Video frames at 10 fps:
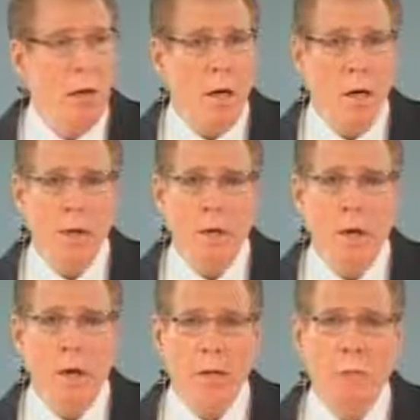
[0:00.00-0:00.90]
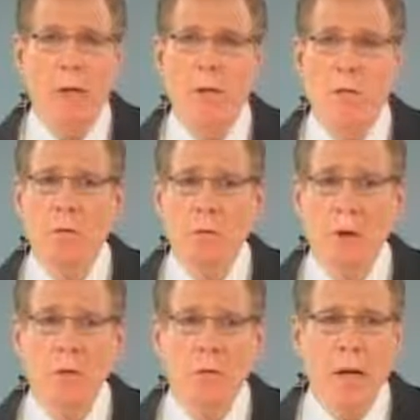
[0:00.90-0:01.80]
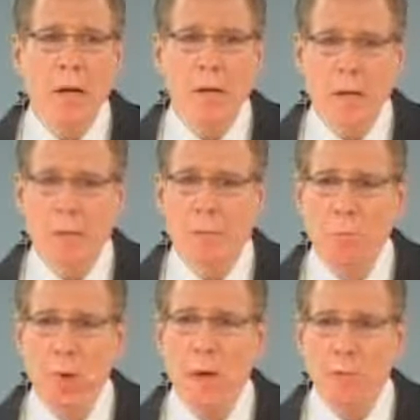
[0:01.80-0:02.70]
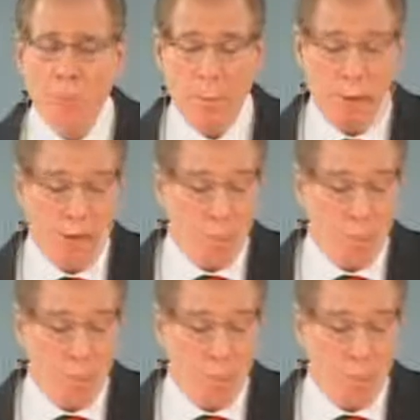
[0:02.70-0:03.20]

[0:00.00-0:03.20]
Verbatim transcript: Uh, there had been some rather negative press about this